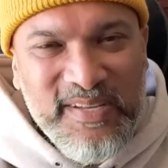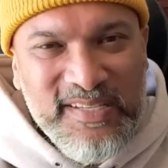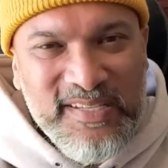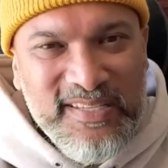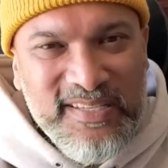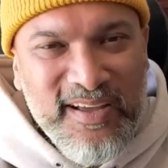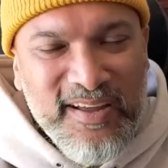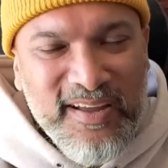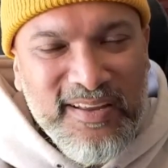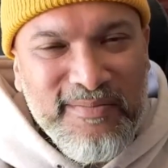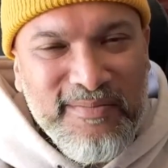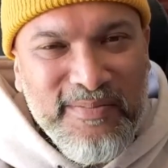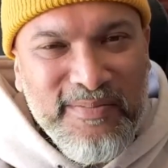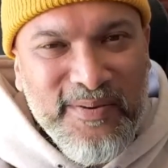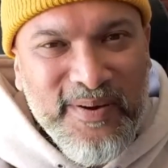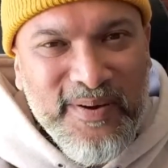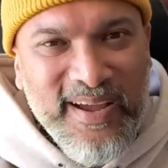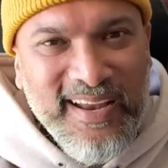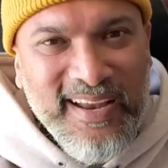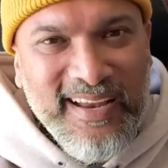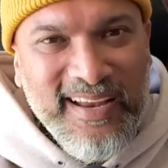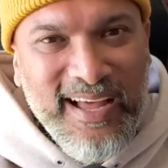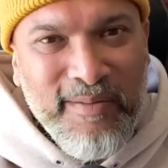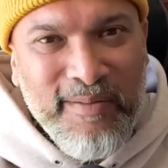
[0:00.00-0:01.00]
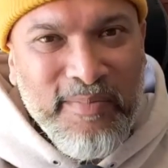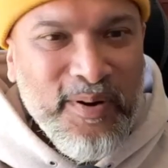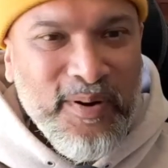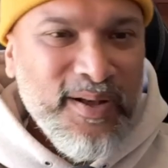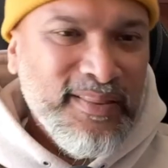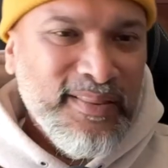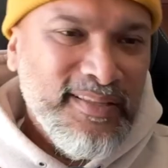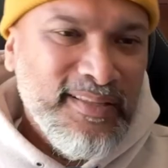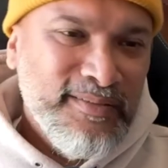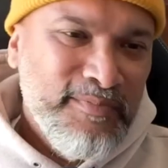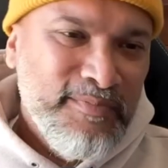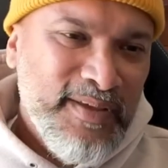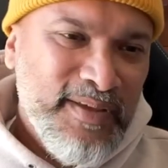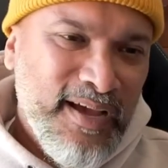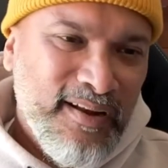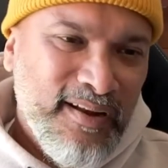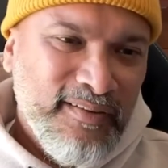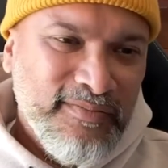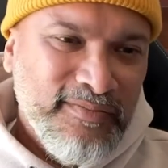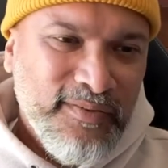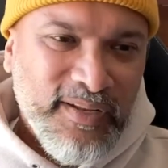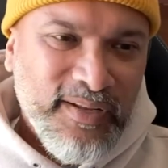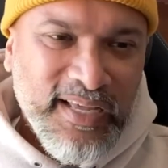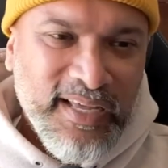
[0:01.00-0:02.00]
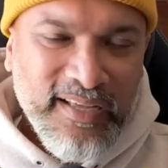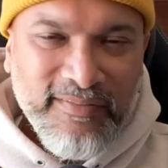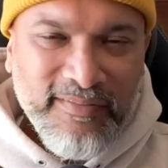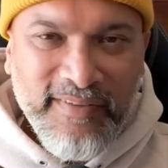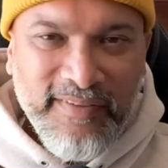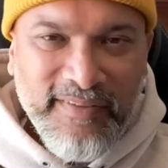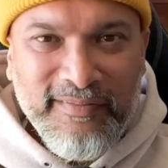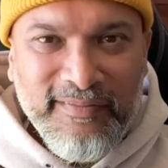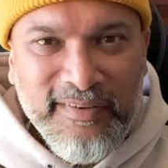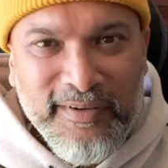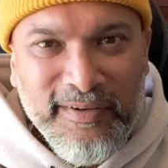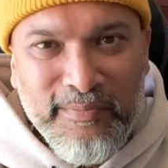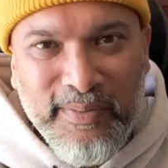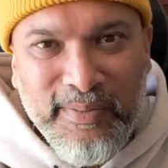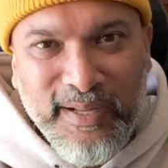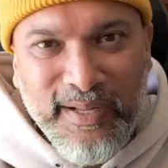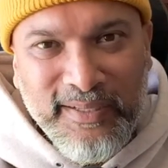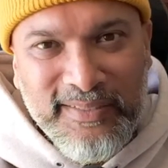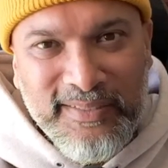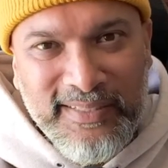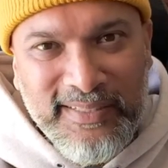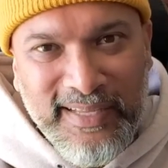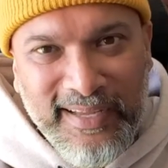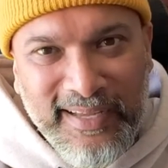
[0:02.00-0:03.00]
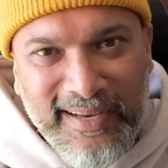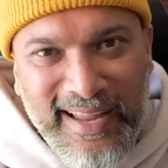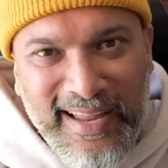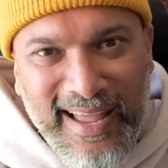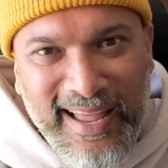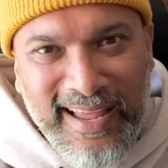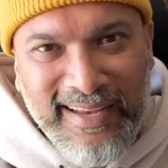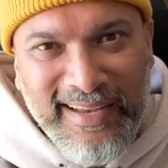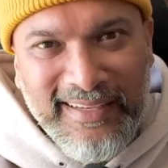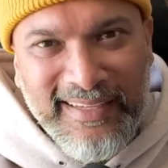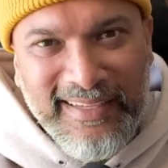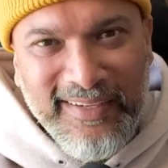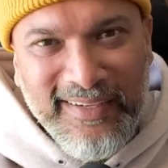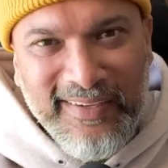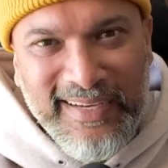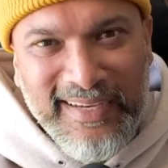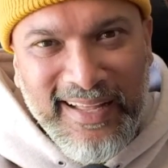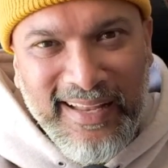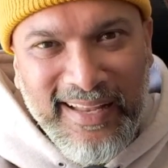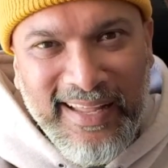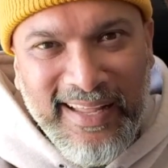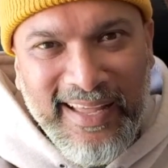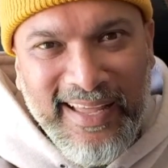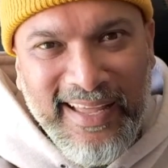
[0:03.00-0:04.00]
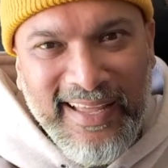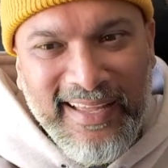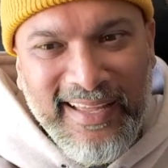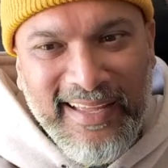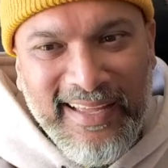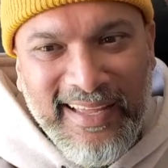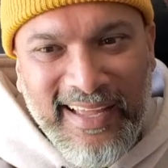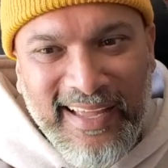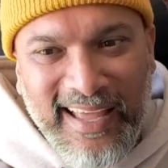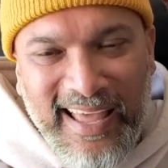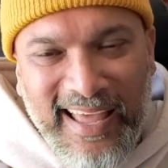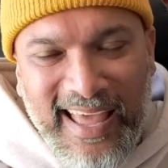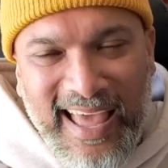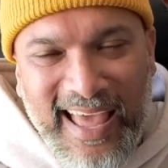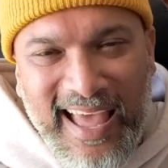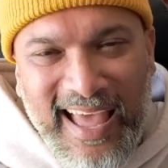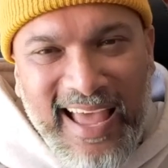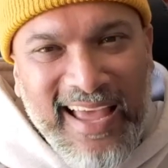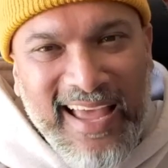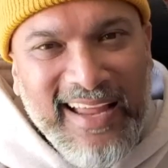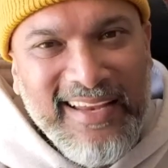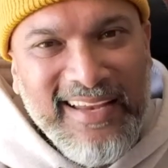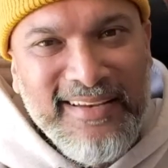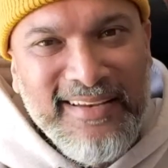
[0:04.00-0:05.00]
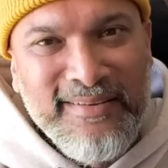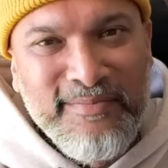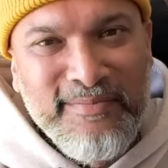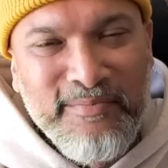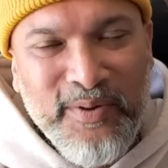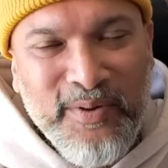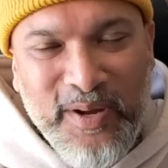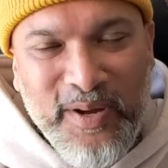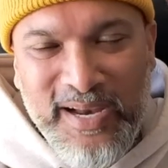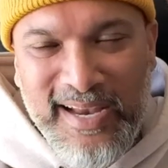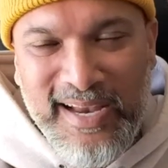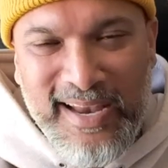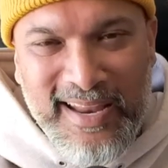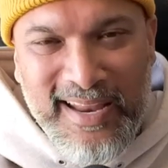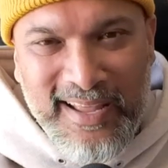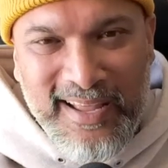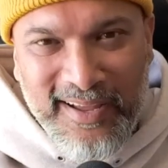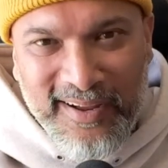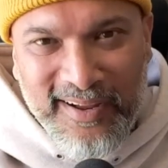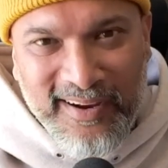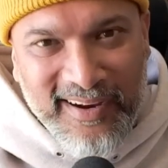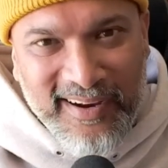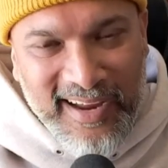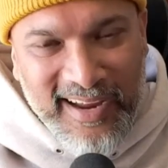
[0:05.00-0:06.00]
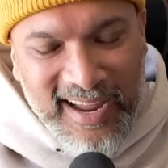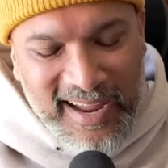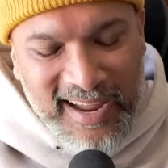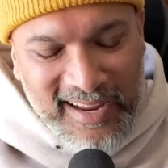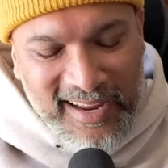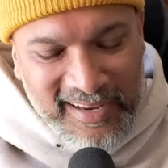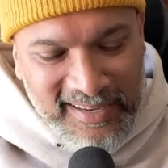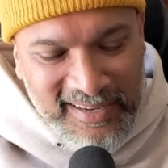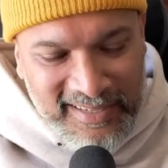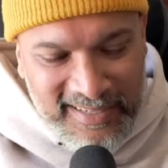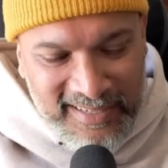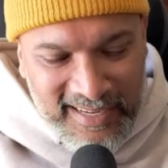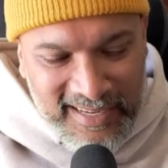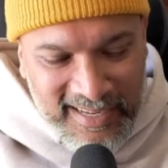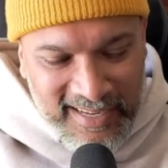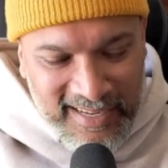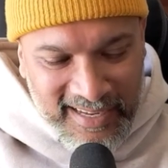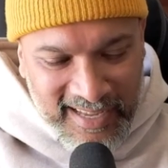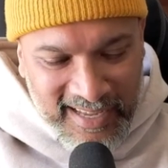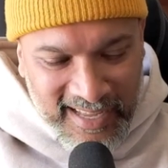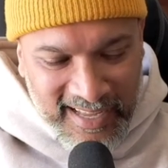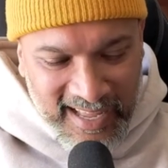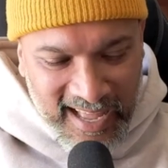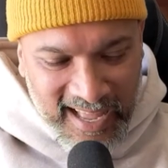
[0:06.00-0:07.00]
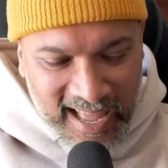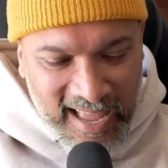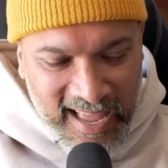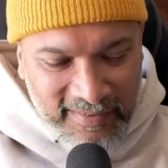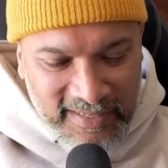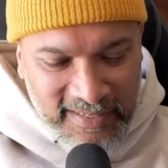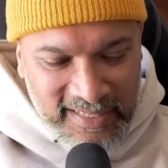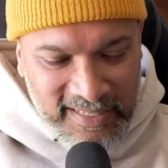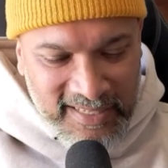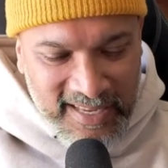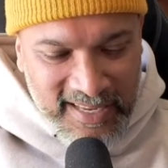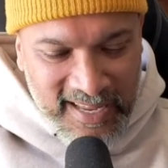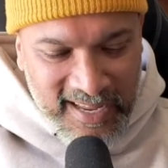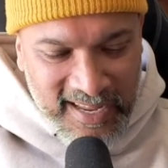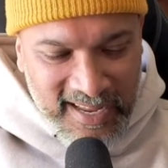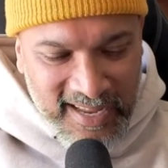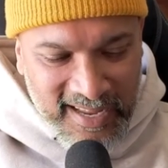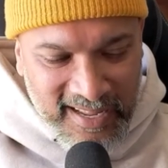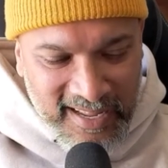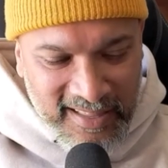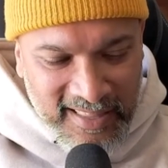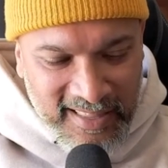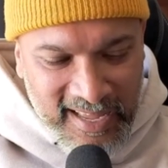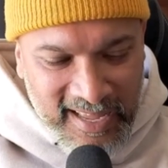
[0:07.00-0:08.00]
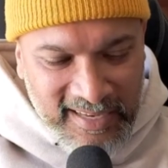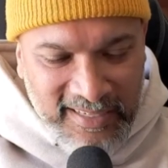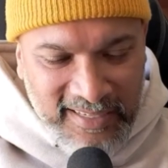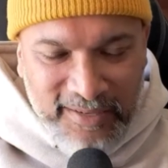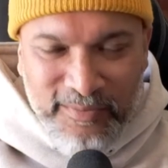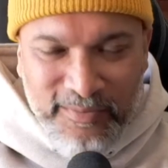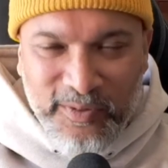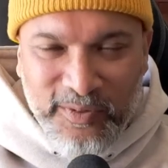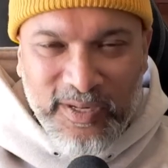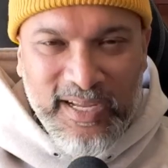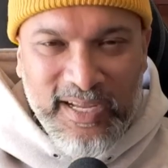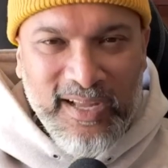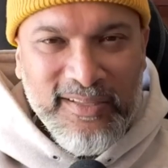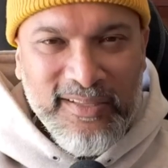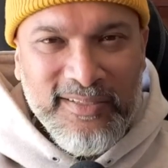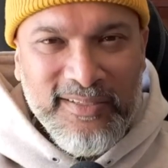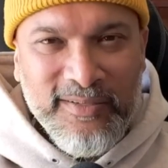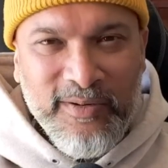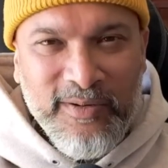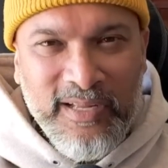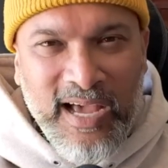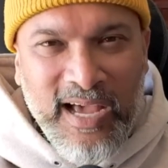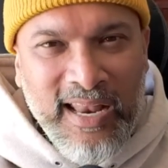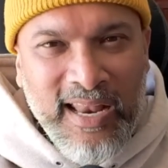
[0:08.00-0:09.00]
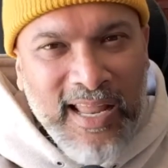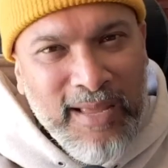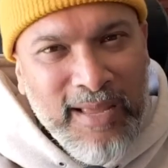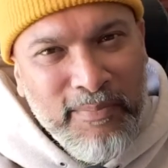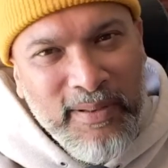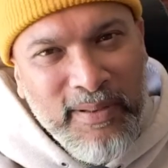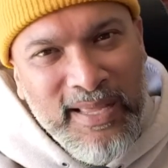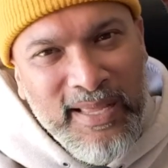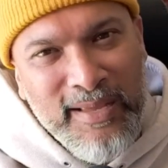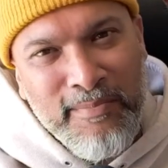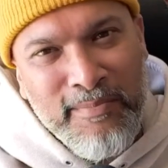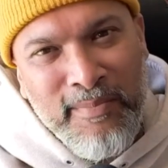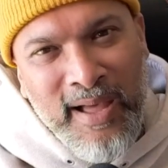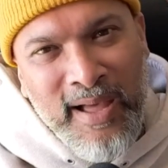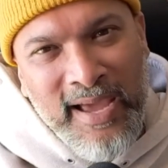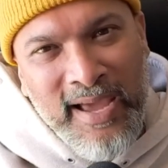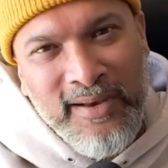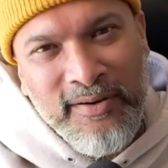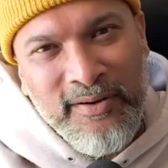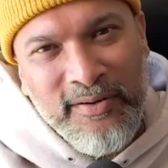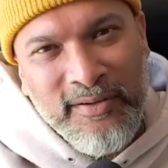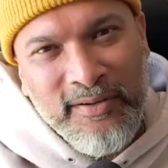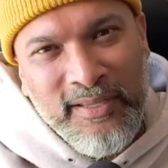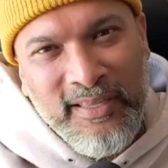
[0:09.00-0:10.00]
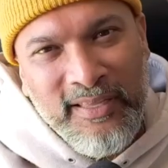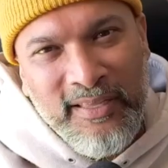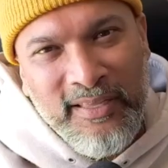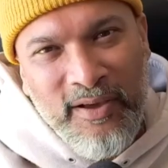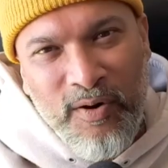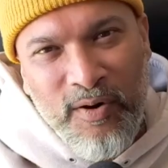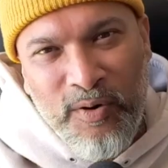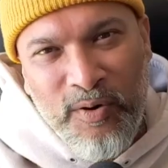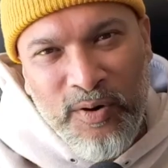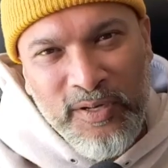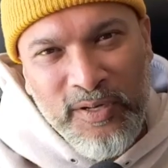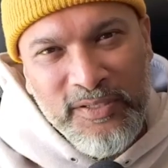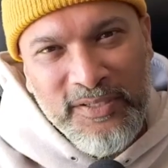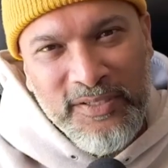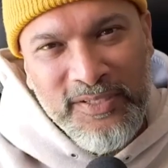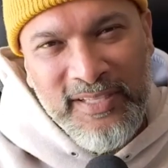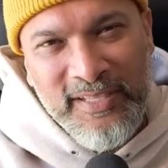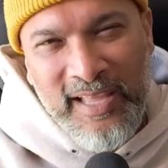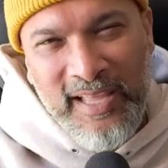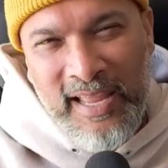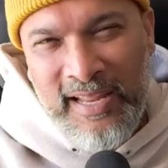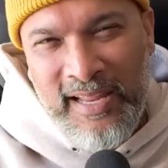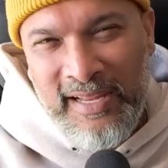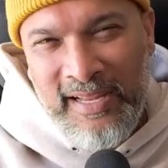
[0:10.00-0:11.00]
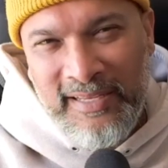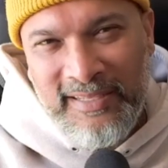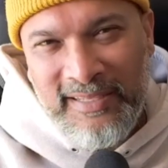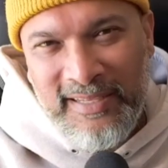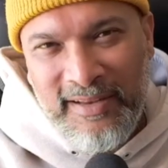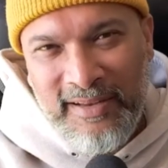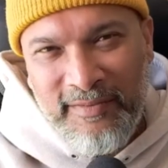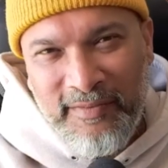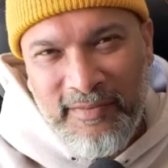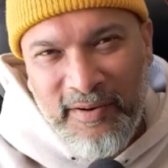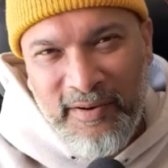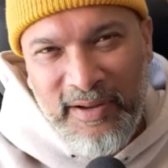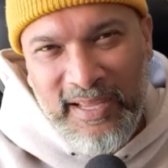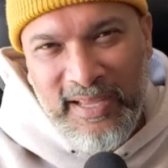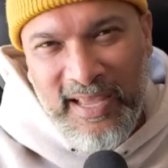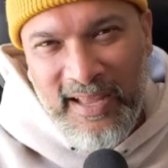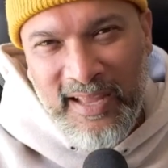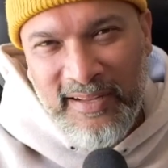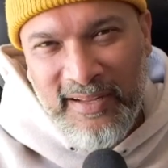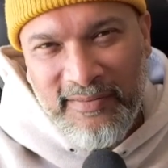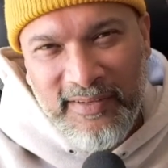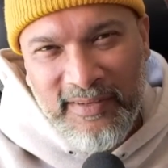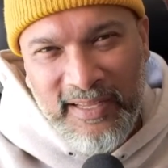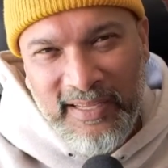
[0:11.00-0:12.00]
starting point. I bought this piano for like $500 secondhand here in LA and bought it in here. And I have to say that didn't work out so well. I like playing minor chords in it in a very kind of